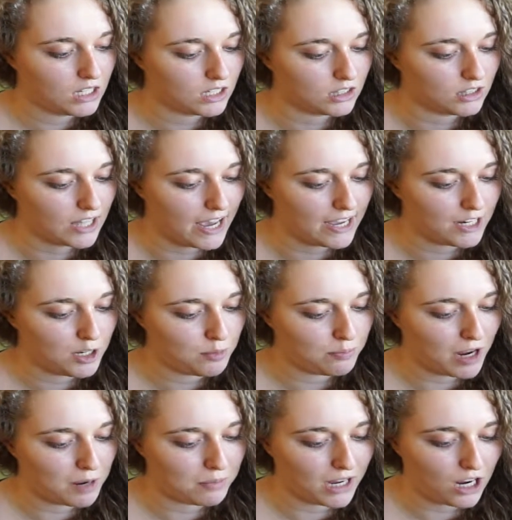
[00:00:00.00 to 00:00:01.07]
Led
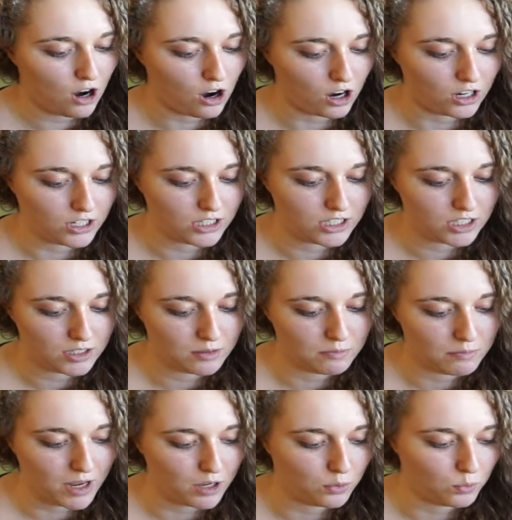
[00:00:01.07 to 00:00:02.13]
by my heart,
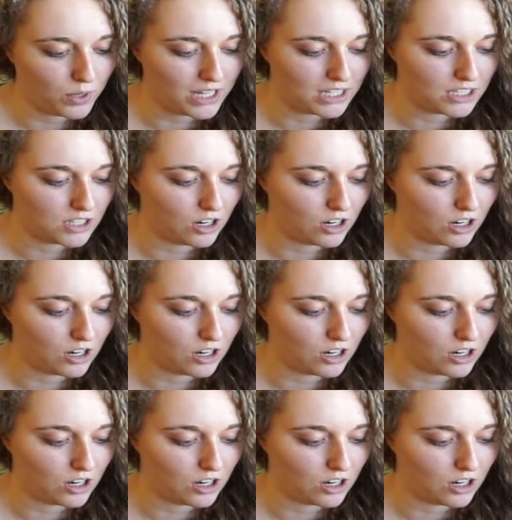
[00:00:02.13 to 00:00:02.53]
my wits